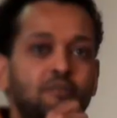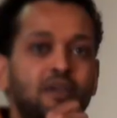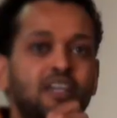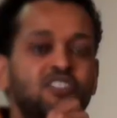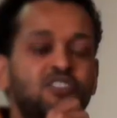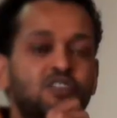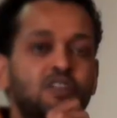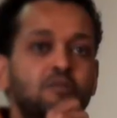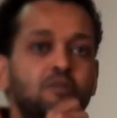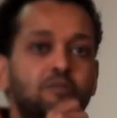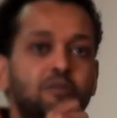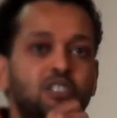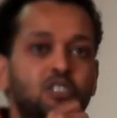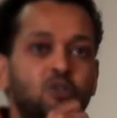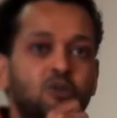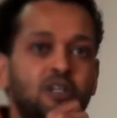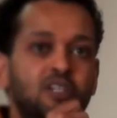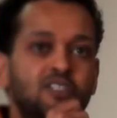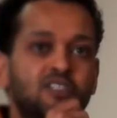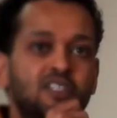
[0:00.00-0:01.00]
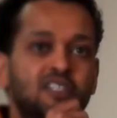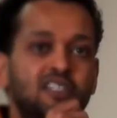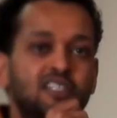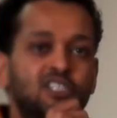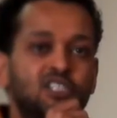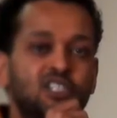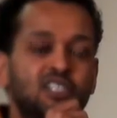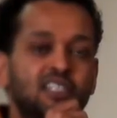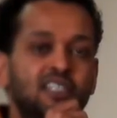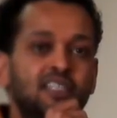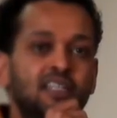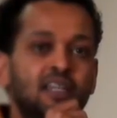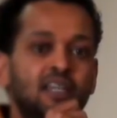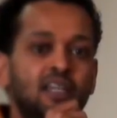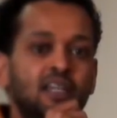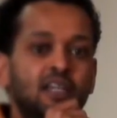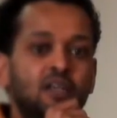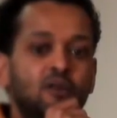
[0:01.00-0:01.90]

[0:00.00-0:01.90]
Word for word: in mainstream obituaries initially,